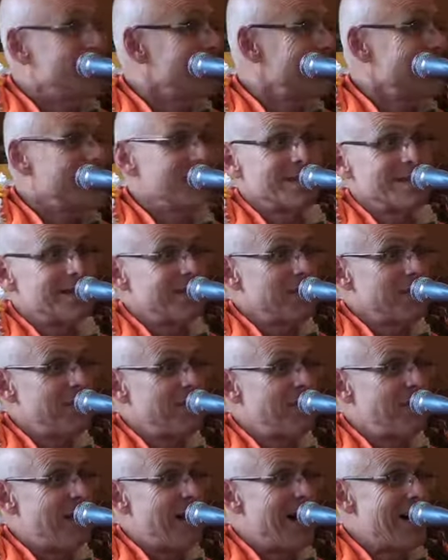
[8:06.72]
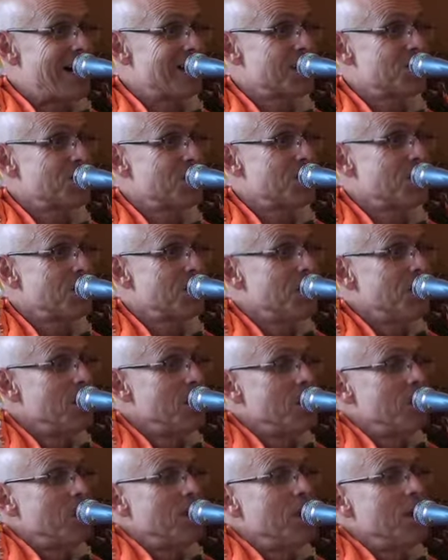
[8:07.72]
It's like the fast,
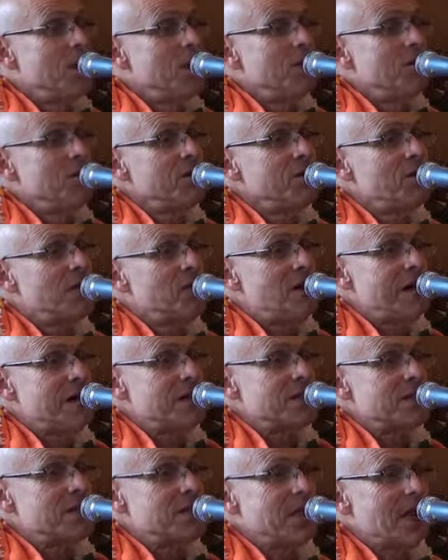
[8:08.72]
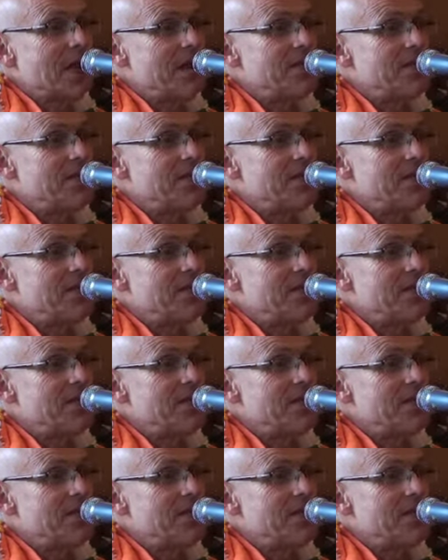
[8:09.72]
um, the fast